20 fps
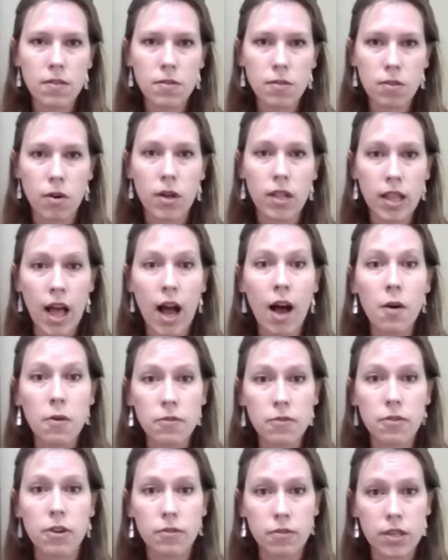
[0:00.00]
so allow
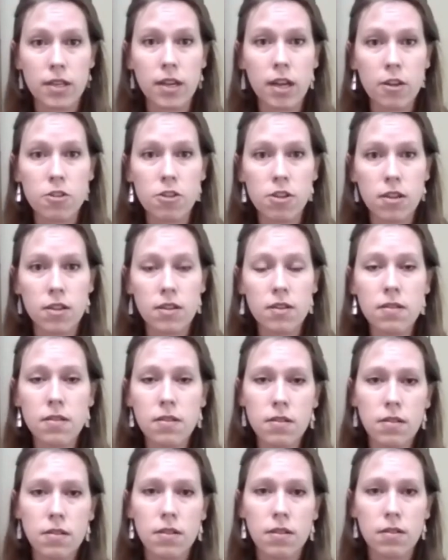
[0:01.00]
for a reduction
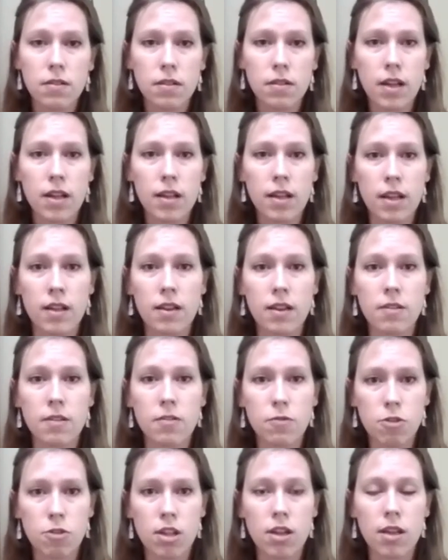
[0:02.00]
in
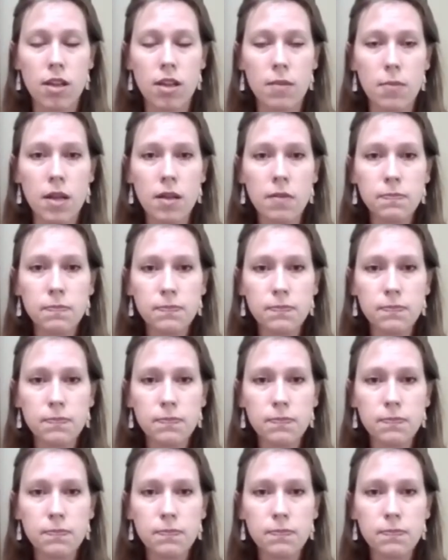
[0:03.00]
GDP